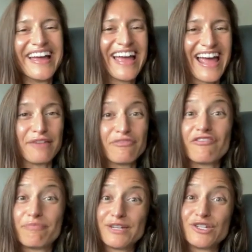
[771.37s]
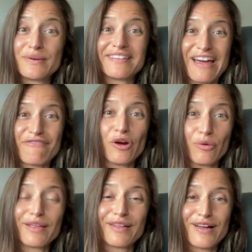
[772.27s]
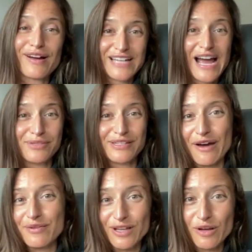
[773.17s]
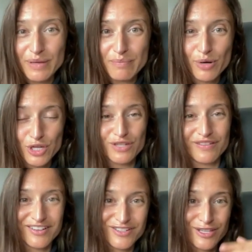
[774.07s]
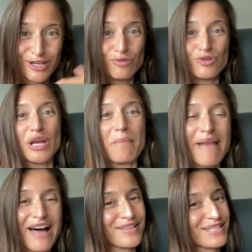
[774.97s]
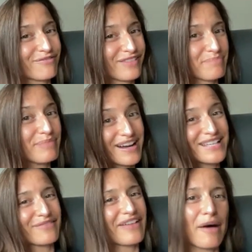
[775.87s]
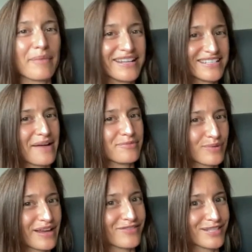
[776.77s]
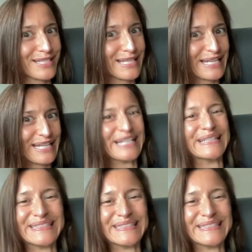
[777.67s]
And we've been doing that for a really long time. So now it's all been pushed. There's this huge imbalance of like, because of how many times we have succeeded.